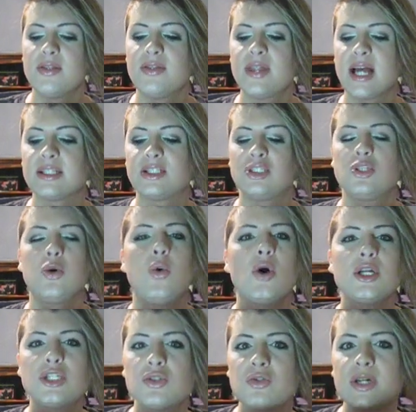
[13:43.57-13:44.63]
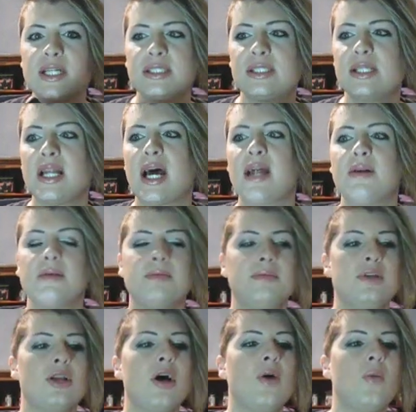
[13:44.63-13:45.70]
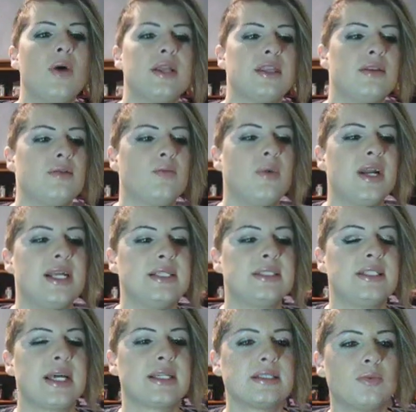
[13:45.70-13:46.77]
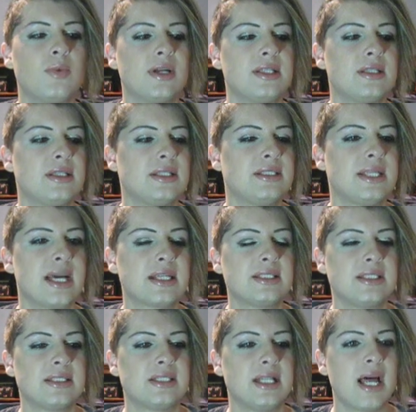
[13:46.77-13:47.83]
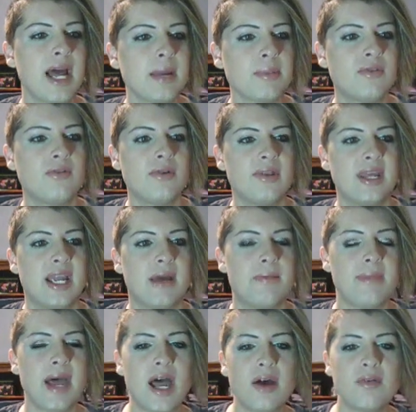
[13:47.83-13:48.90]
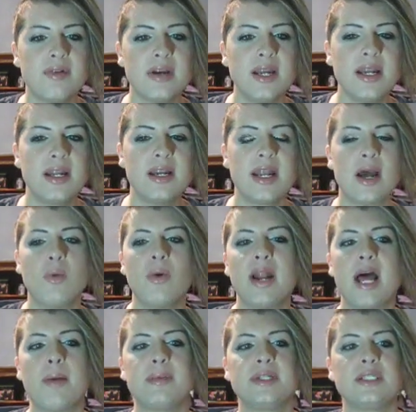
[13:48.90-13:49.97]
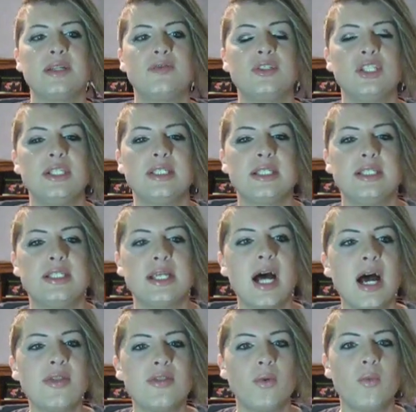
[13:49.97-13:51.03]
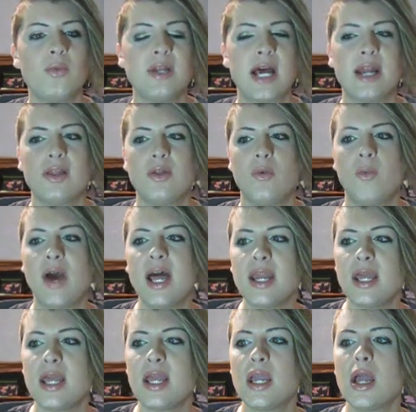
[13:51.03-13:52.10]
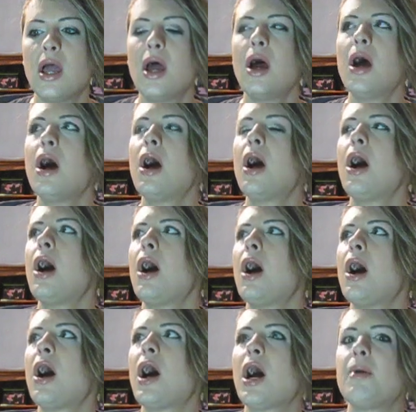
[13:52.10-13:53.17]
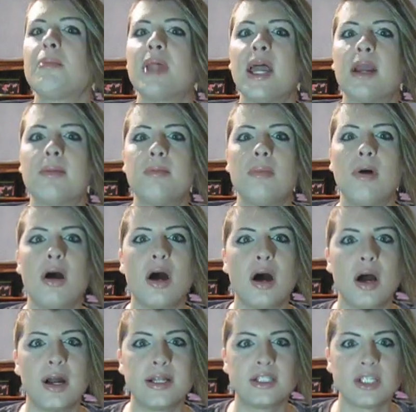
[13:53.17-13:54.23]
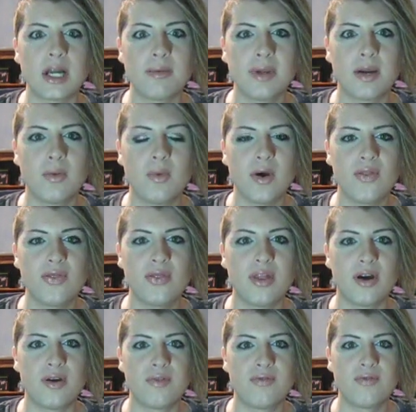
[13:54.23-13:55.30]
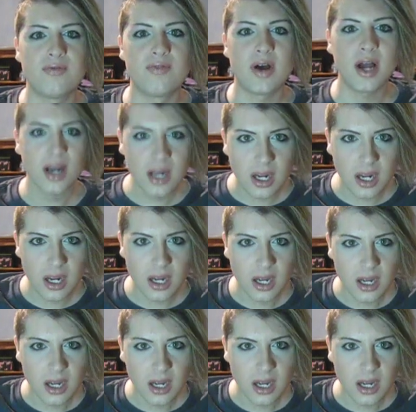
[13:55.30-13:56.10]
That's torturous to not know what what his sex what the sex is like before they get married. Now what happens if she's a dud the night of the wedding? I'm like Marge. I'm like what the fuck?